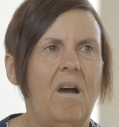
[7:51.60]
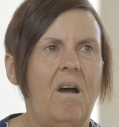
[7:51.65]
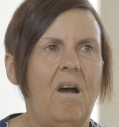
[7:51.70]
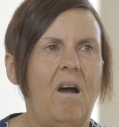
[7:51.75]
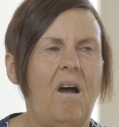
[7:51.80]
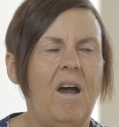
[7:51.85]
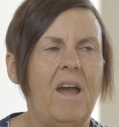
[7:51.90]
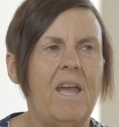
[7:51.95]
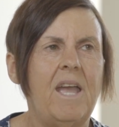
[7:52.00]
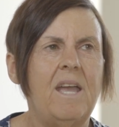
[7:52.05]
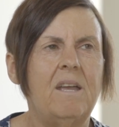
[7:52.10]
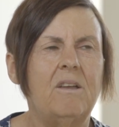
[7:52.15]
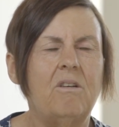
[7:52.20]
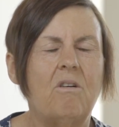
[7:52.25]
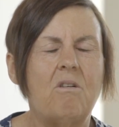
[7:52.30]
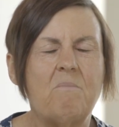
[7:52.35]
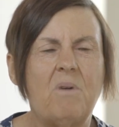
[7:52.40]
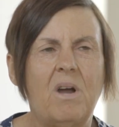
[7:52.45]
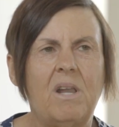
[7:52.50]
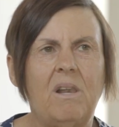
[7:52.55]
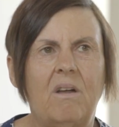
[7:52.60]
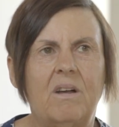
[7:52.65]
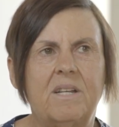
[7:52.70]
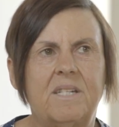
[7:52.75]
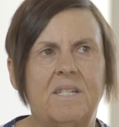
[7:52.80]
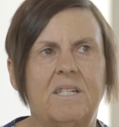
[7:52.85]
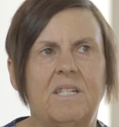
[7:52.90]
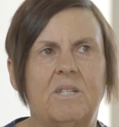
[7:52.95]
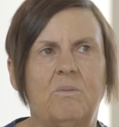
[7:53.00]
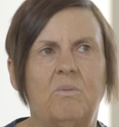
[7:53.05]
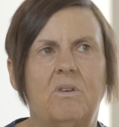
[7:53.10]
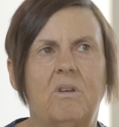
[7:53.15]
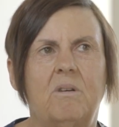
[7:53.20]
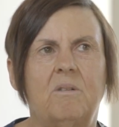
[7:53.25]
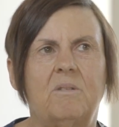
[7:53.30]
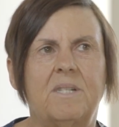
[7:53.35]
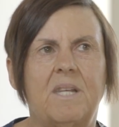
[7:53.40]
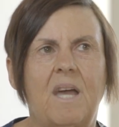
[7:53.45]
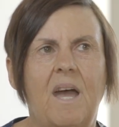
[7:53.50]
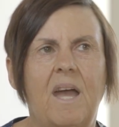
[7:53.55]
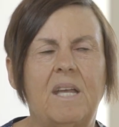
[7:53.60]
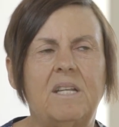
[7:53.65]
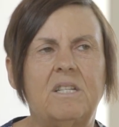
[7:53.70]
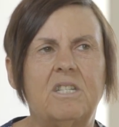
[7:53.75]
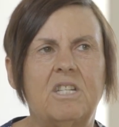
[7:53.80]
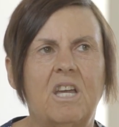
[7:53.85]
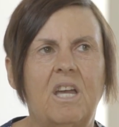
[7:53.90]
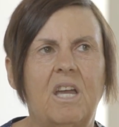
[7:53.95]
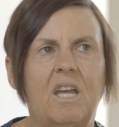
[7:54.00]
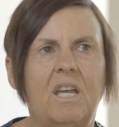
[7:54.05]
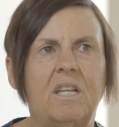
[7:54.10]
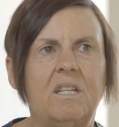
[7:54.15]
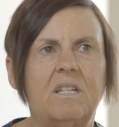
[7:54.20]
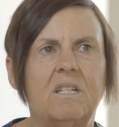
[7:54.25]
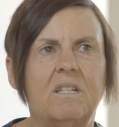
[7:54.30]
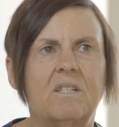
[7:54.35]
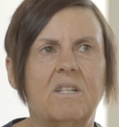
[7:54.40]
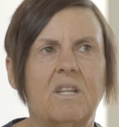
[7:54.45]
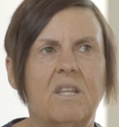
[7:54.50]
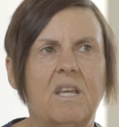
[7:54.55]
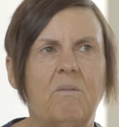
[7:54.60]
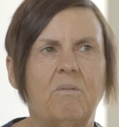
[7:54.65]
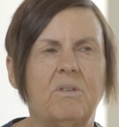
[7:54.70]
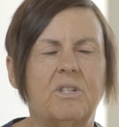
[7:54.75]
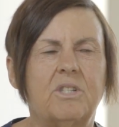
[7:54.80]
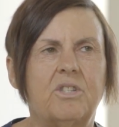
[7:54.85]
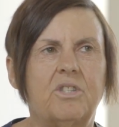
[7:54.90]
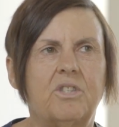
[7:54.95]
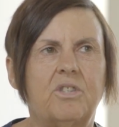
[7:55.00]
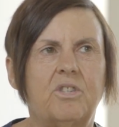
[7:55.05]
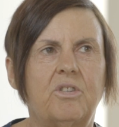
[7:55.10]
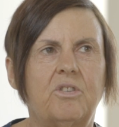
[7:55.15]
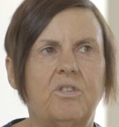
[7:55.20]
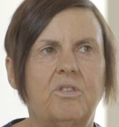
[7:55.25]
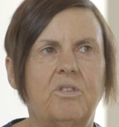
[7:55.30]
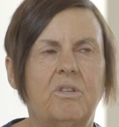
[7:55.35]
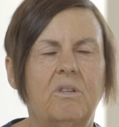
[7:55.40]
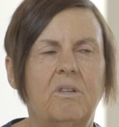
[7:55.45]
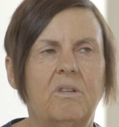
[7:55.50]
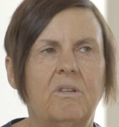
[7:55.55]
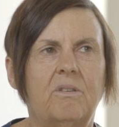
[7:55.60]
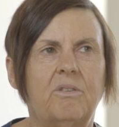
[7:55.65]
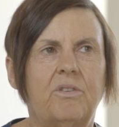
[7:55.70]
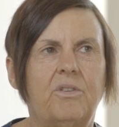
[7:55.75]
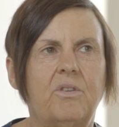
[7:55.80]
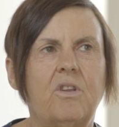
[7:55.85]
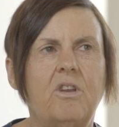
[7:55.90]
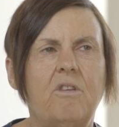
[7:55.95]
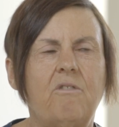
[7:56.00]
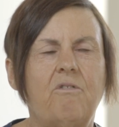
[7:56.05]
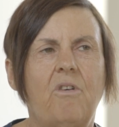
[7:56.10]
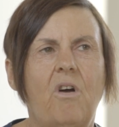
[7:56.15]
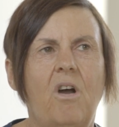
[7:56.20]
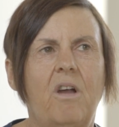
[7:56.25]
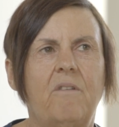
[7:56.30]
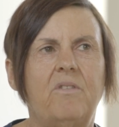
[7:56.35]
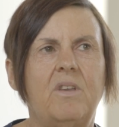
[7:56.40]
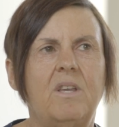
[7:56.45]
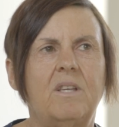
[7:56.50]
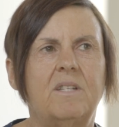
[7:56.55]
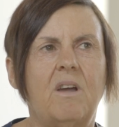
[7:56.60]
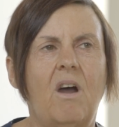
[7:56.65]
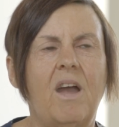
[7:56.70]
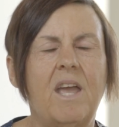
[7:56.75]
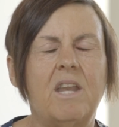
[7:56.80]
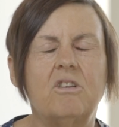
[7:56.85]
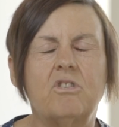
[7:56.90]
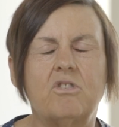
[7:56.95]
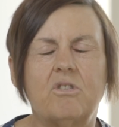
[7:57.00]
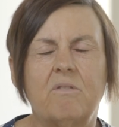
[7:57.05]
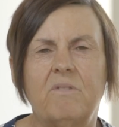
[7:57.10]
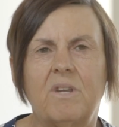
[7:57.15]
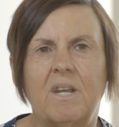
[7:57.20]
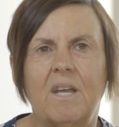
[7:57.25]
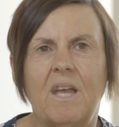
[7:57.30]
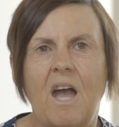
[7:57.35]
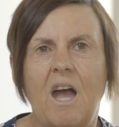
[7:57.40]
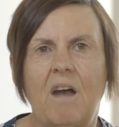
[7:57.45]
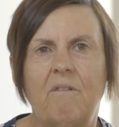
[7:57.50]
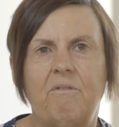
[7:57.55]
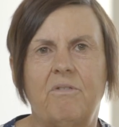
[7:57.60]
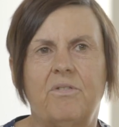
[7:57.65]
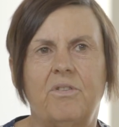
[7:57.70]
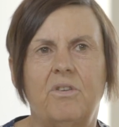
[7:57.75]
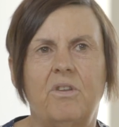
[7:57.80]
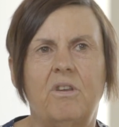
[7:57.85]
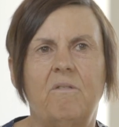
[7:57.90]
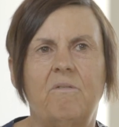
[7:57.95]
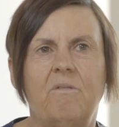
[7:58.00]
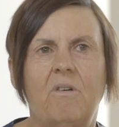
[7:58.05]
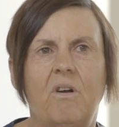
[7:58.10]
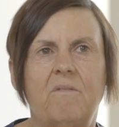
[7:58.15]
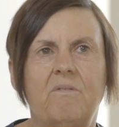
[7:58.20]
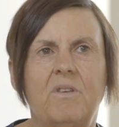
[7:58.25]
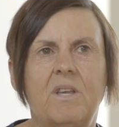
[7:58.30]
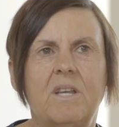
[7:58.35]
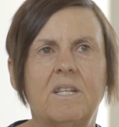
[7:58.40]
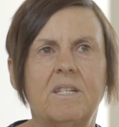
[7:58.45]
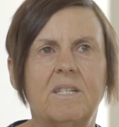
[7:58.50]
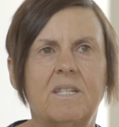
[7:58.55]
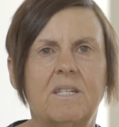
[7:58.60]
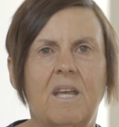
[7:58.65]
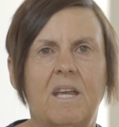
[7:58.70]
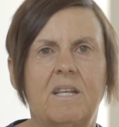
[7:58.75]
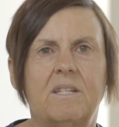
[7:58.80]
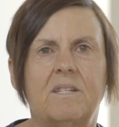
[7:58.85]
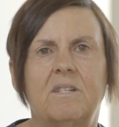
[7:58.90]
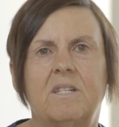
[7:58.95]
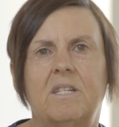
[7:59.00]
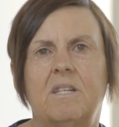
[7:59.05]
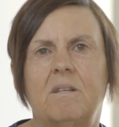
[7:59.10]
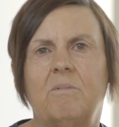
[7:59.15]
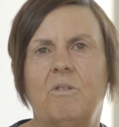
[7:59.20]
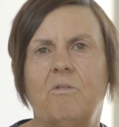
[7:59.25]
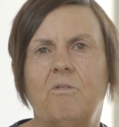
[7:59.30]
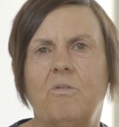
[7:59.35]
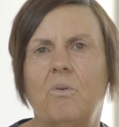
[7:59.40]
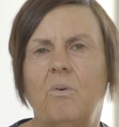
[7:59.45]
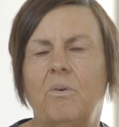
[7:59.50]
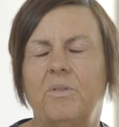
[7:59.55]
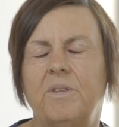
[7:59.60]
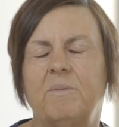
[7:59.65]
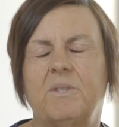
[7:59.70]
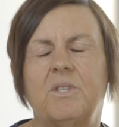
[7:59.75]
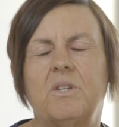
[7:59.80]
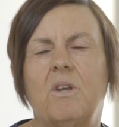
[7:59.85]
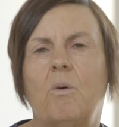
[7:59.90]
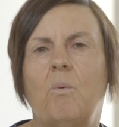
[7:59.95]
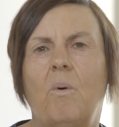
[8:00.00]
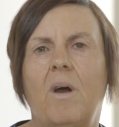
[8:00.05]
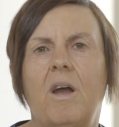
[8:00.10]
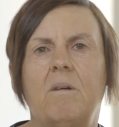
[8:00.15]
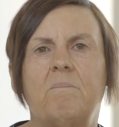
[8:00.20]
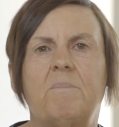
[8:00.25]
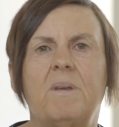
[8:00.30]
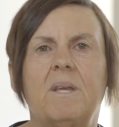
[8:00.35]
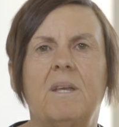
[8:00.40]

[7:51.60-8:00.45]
I got my license when I was 18, so that was 35 years. I hadn't driven a car for 35 years. As I said before, there's no way I'd